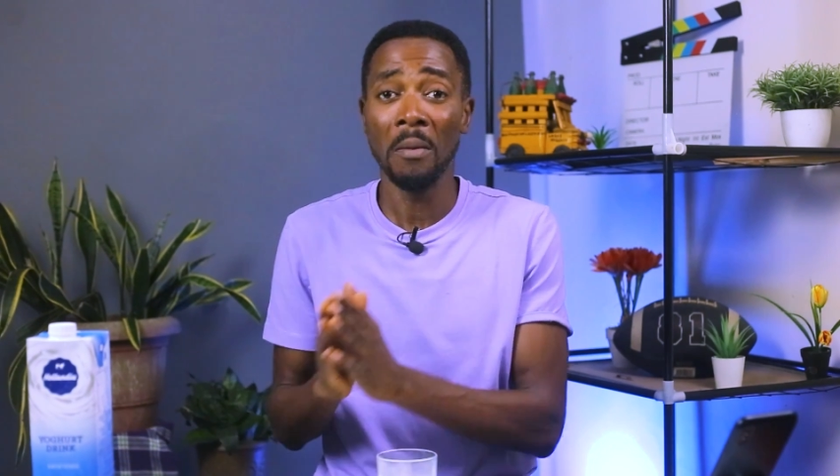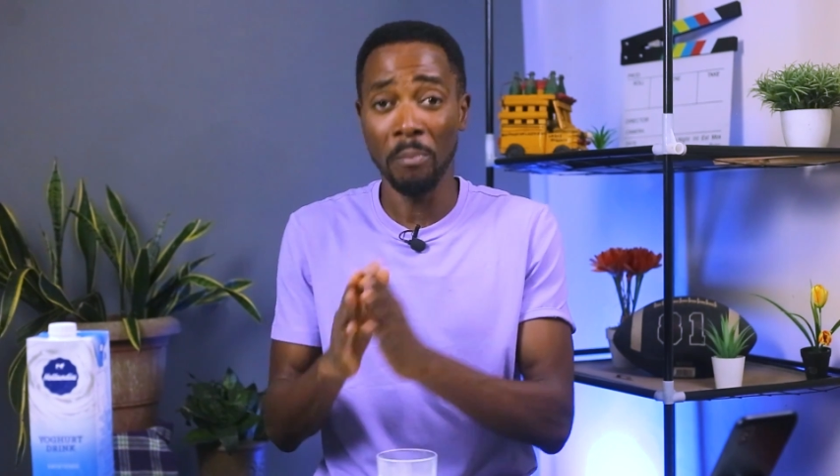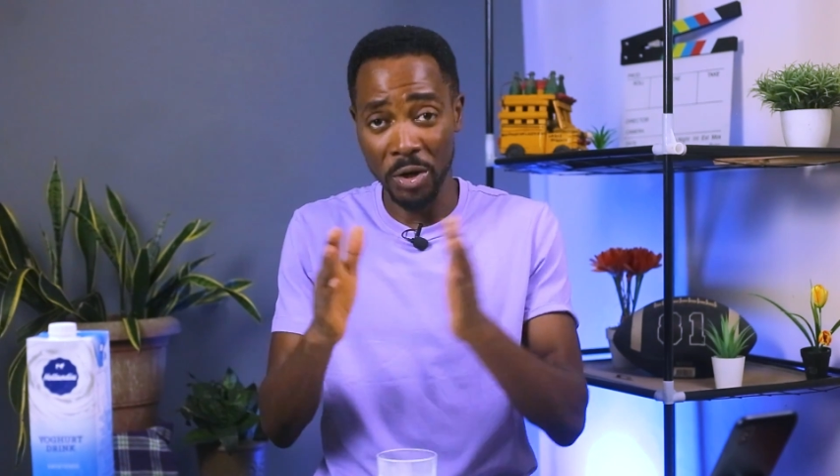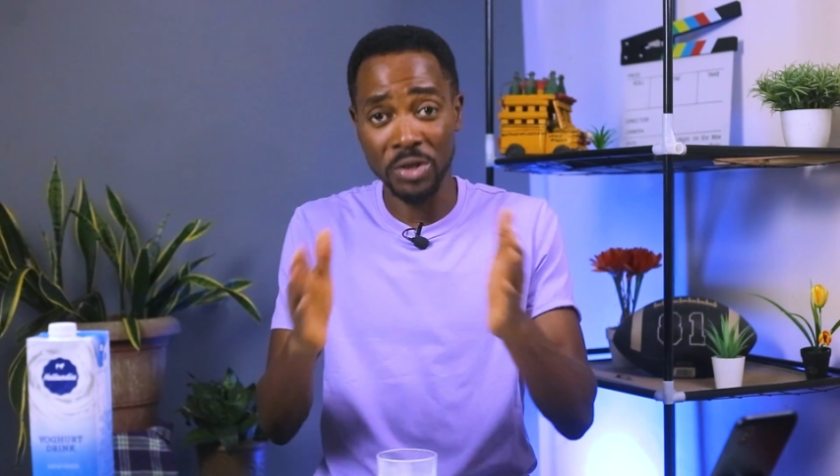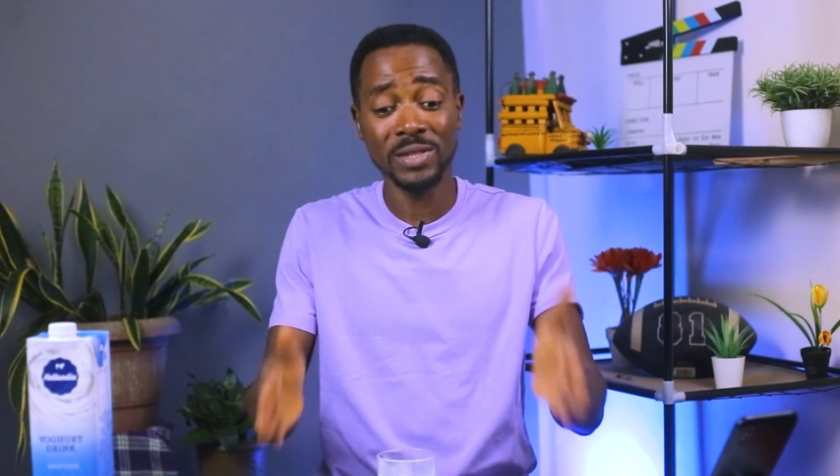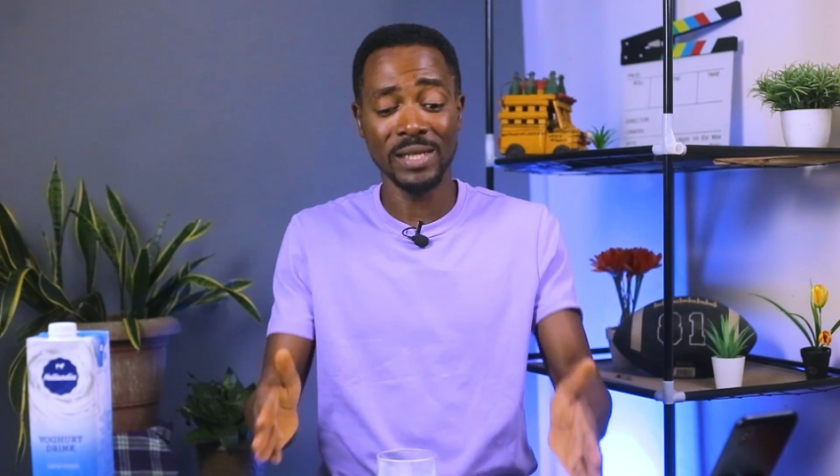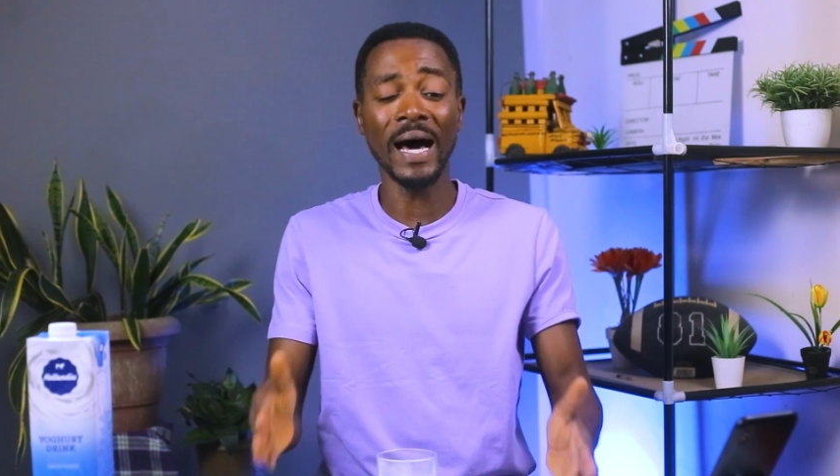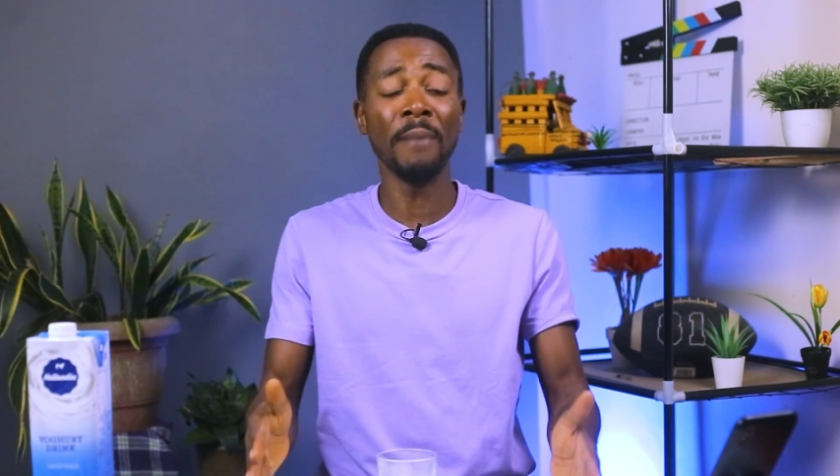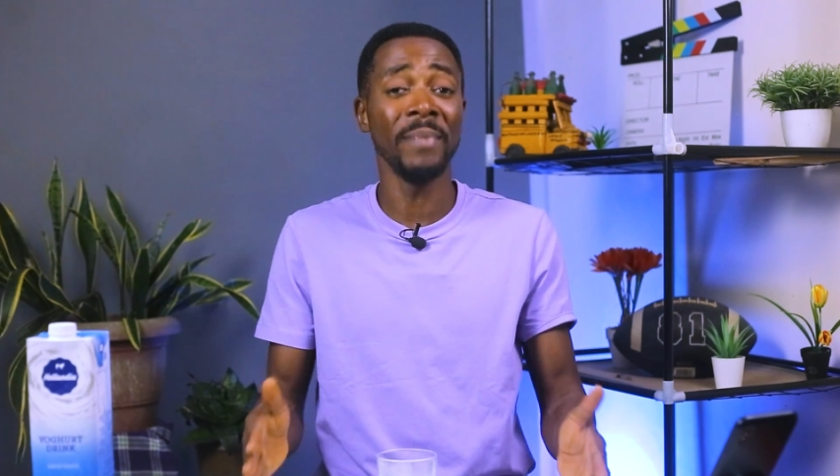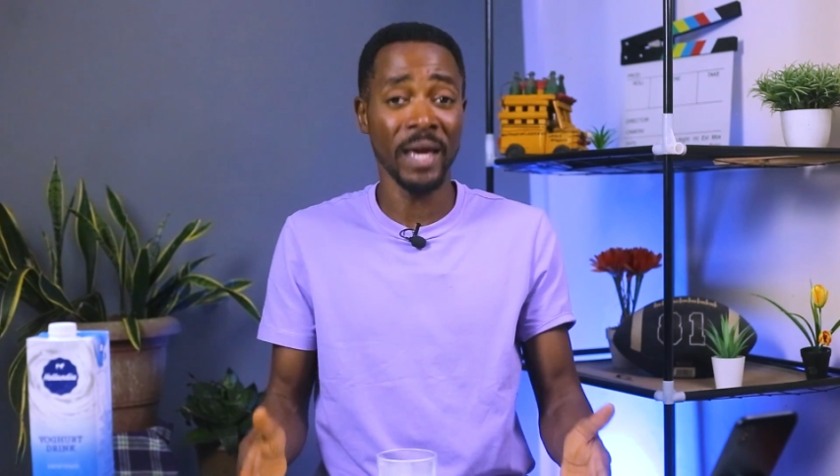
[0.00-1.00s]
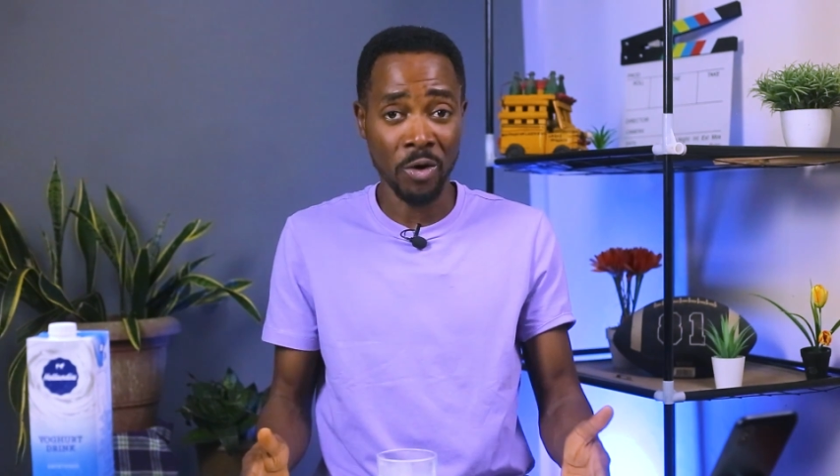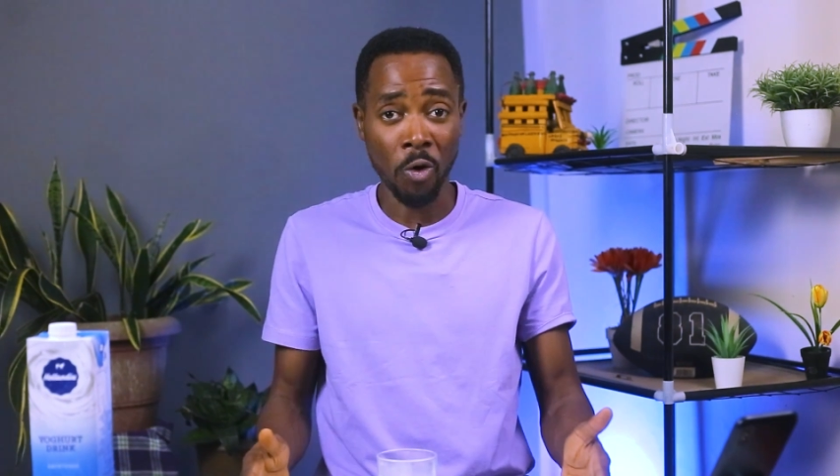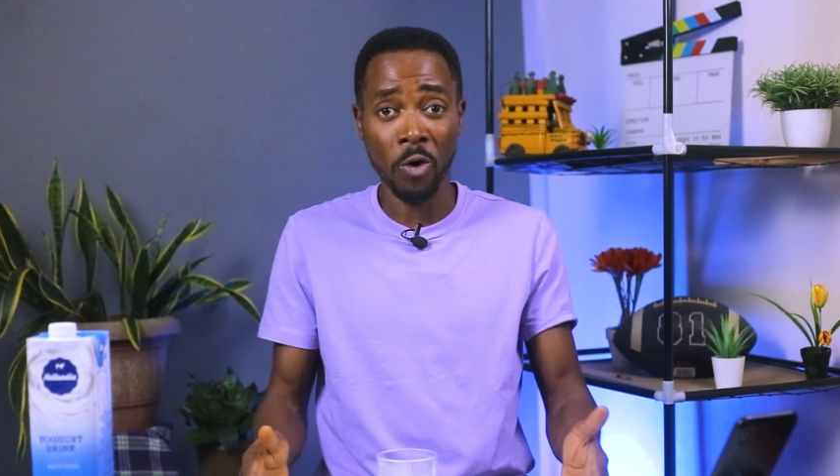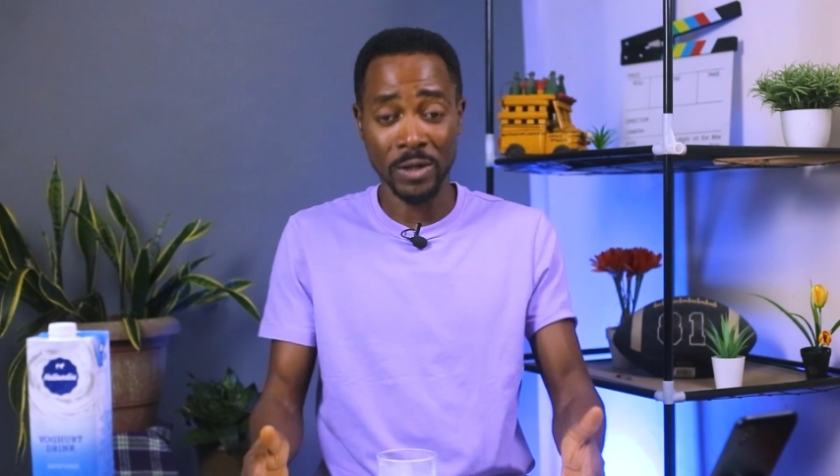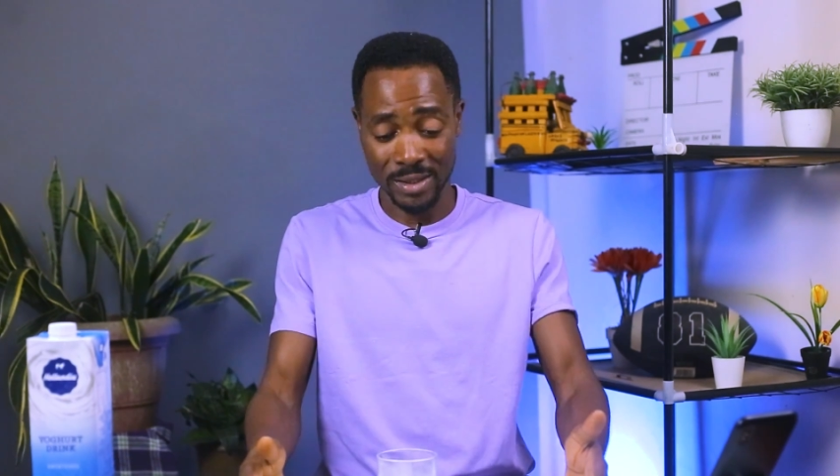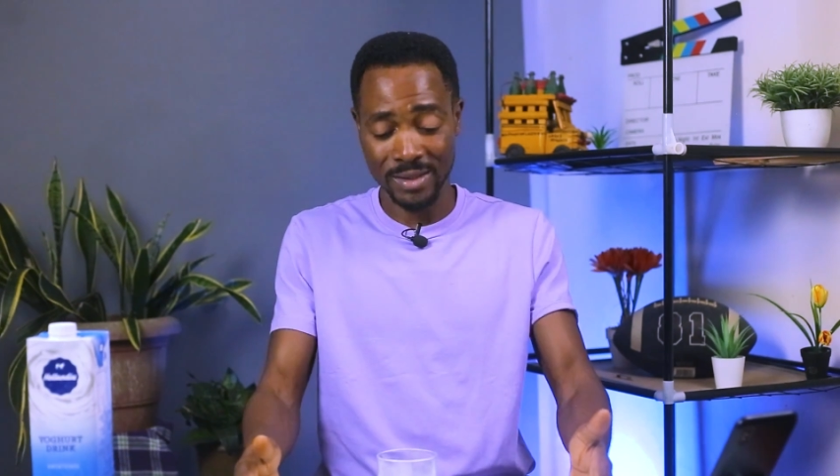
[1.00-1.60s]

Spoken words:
But you see that main course,